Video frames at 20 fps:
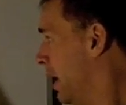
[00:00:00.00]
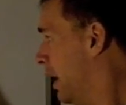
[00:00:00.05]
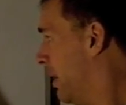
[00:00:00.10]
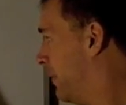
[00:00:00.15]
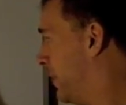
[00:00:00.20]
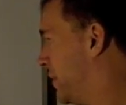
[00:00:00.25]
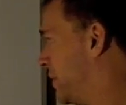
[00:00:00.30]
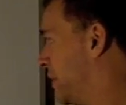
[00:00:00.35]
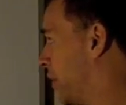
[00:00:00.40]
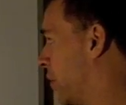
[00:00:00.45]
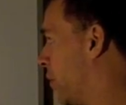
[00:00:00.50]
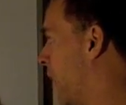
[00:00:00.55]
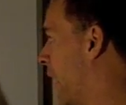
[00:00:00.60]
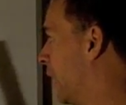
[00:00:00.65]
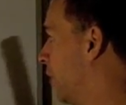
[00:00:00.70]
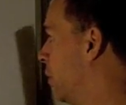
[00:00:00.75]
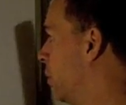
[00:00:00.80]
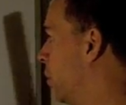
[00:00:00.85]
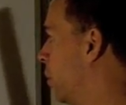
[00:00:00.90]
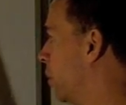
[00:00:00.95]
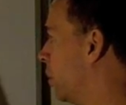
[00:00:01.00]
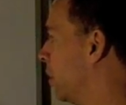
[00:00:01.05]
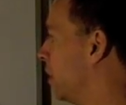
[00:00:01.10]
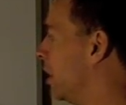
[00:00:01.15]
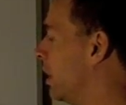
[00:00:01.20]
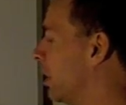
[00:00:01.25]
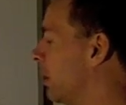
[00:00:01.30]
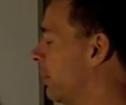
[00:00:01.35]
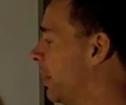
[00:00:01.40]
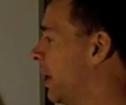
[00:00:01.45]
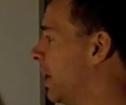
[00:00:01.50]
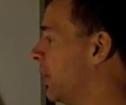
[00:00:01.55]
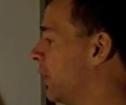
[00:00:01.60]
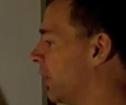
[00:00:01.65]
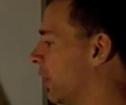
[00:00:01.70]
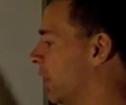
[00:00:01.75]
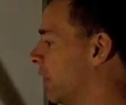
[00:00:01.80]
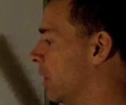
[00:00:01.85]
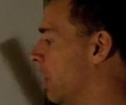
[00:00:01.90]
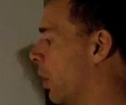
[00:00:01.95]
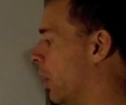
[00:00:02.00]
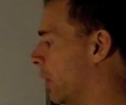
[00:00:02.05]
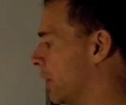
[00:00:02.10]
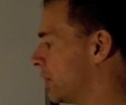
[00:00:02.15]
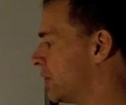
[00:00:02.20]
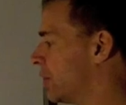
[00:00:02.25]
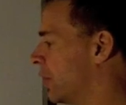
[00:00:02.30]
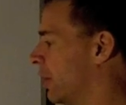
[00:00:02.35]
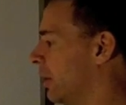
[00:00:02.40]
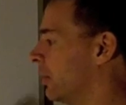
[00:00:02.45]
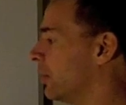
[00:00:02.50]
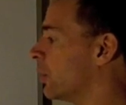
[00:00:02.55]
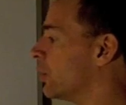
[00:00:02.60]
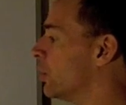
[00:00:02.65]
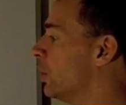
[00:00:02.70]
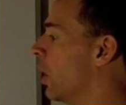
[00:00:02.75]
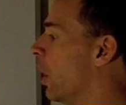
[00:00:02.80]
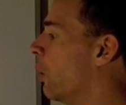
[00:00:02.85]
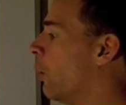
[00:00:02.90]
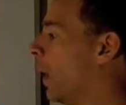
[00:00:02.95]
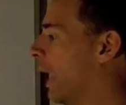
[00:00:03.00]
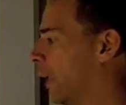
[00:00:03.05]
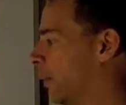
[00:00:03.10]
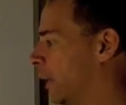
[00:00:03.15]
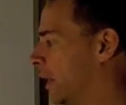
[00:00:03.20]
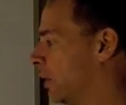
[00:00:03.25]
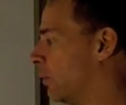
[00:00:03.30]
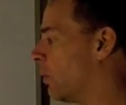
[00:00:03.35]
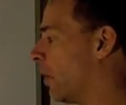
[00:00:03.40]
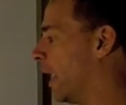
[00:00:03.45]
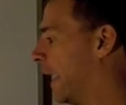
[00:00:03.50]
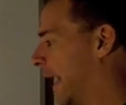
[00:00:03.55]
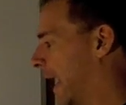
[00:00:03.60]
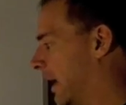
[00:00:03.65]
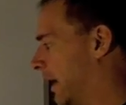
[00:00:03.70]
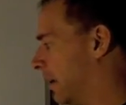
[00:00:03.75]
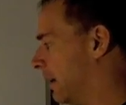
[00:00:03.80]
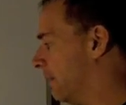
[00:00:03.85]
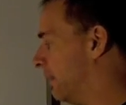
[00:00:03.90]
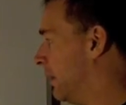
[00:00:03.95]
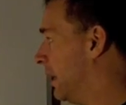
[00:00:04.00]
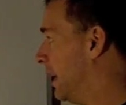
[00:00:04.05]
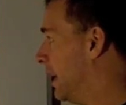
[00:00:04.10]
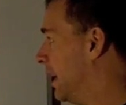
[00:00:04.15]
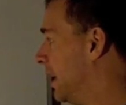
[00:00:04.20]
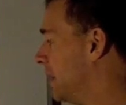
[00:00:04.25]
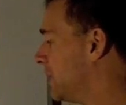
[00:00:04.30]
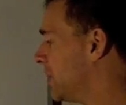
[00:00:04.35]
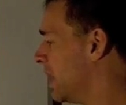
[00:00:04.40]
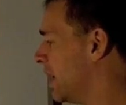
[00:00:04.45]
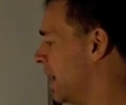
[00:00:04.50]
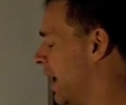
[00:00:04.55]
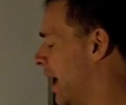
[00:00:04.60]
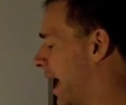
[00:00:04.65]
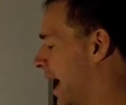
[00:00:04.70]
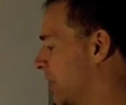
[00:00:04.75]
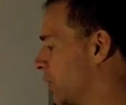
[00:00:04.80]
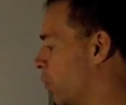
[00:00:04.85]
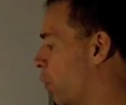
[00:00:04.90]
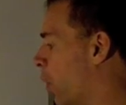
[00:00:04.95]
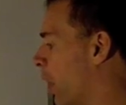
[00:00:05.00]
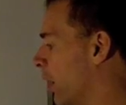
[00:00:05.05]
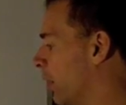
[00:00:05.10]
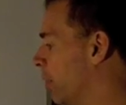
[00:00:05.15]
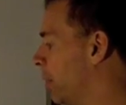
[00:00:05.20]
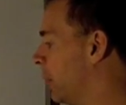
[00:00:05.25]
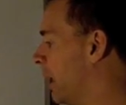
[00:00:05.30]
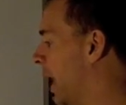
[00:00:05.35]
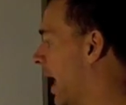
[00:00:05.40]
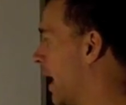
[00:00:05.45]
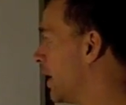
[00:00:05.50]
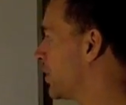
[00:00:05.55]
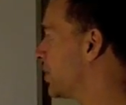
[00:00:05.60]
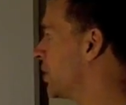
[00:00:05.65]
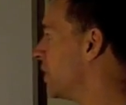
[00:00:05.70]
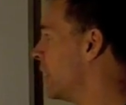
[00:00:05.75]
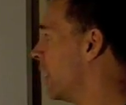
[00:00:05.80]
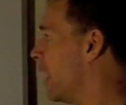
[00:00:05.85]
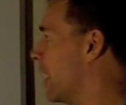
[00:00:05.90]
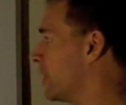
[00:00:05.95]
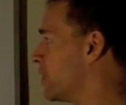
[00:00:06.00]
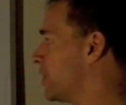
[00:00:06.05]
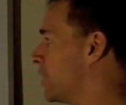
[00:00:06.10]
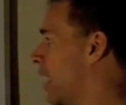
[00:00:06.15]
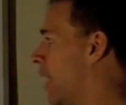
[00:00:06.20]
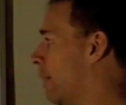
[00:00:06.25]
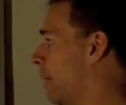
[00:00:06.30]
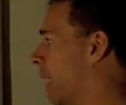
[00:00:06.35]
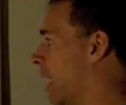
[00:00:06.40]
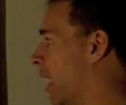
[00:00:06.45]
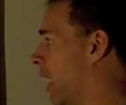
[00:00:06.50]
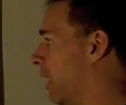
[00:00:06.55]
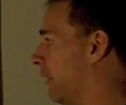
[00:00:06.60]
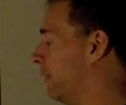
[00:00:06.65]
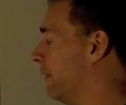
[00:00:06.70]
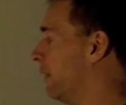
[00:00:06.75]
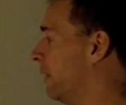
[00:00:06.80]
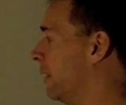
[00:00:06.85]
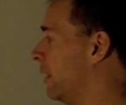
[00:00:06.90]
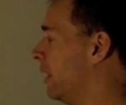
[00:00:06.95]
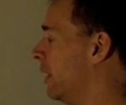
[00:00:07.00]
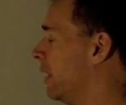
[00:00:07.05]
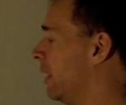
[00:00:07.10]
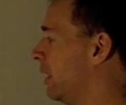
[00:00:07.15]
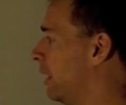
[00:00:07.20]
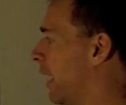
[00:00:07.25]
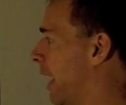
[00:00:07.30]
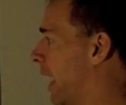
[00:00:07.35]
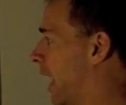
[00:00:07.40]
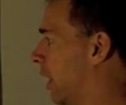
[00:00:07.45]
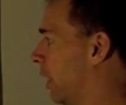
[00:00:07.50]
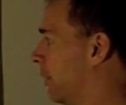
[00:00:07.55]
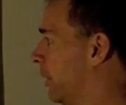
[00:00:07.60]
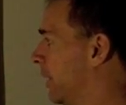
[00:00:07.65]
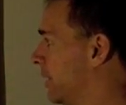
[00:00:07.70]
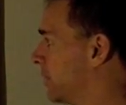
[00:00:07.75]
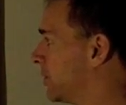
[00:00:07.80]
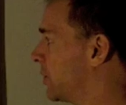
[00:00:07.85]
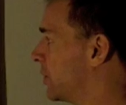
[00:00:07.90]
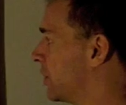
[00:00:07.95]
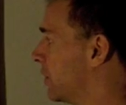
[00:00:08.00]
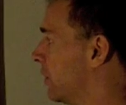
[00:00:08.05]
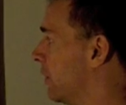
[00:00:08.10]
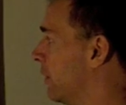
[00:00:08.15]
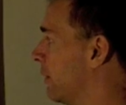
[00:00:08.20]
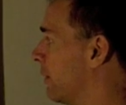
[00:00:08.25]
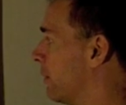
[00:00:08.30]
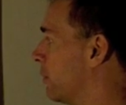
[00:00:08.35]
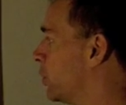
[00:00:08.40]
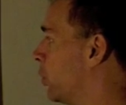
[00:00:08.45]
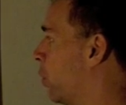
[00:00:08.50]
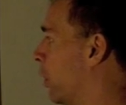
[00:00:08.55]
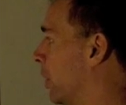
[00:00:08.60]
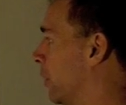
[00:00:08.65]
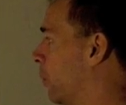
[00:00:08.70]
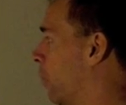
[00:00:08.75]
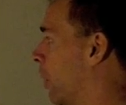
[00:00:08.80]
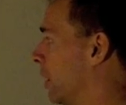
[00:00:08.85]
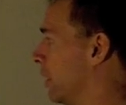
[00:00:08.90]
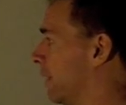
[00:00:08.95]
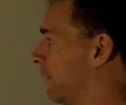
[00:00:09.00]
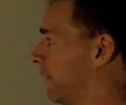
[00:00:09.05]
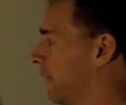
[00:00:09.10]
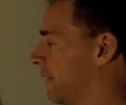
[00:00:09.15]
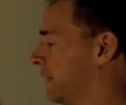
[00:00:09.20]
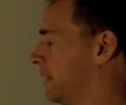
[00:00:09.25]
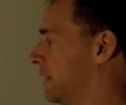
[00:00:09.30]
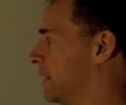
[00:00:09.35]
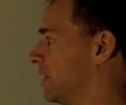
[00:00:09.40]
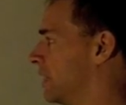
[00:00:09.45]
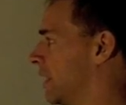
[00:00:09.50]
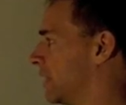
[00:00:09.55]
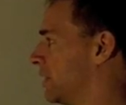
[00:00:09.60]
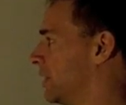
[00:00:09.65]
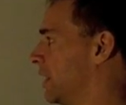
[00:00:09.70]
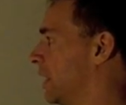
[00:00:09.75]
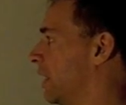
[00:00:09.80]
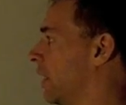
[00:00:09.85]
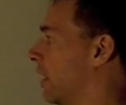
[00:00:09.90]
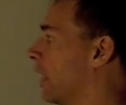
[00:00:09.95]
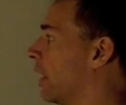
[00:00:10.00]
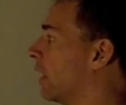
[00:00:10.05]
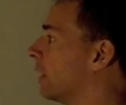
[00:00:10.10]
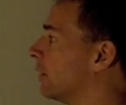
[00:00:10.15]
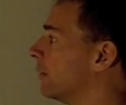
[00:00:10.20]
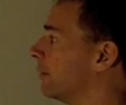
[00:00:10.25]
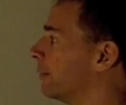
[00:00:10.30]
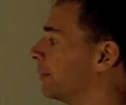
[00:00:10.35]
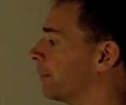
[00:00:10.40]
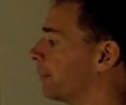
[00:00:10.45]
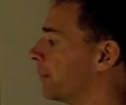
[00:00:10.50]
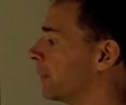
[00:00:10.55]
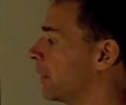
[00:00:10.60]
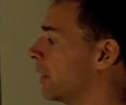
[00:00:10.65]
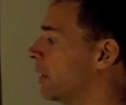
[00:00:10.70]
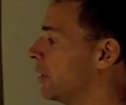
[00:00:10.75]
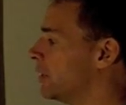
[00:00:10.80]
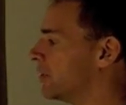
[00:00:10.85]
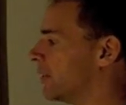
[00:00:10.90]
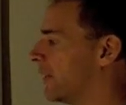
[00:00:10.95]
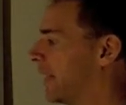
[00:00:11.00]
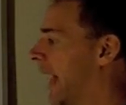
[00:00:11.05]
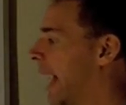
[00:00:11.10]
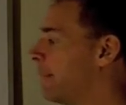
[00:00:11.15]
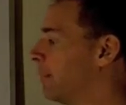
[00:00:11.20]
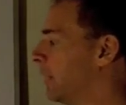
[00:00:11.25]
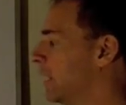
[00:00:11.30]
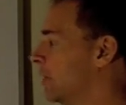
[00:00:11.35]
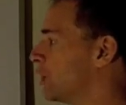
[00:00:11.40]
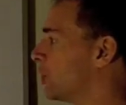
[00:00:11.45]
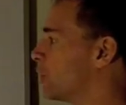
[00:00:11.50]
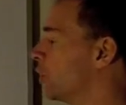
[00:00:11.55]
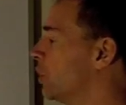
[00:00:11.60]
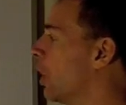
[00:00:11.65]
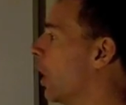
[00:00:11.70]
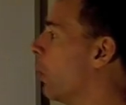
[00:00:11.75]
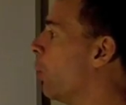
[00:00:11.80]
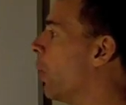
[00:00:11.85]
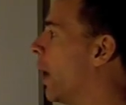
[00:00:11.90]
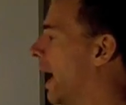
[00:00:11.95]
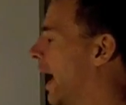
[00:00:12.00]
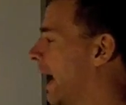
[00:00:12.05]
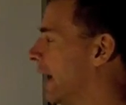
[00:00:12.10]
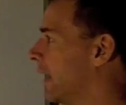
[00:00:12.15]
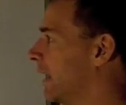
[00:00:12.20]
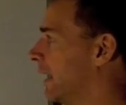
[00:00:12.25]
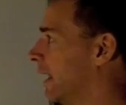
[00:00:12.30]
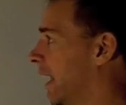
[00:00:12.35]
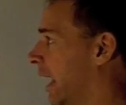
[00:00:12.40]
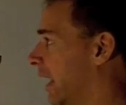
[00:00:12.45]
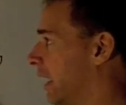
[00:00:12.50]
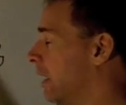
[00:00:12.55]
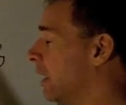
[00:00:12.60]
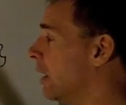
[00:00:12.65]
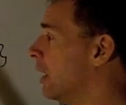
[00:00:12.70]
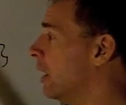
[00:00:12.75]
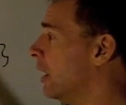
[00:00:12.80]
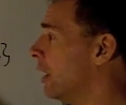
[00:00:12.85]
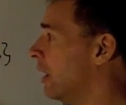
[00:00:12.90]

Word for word: If you sit around and noodle a little bit, you're going to notice there's no way we can write any of these as 1 plus a sum of elements from 21 to 56 here. So that means there's no way I can get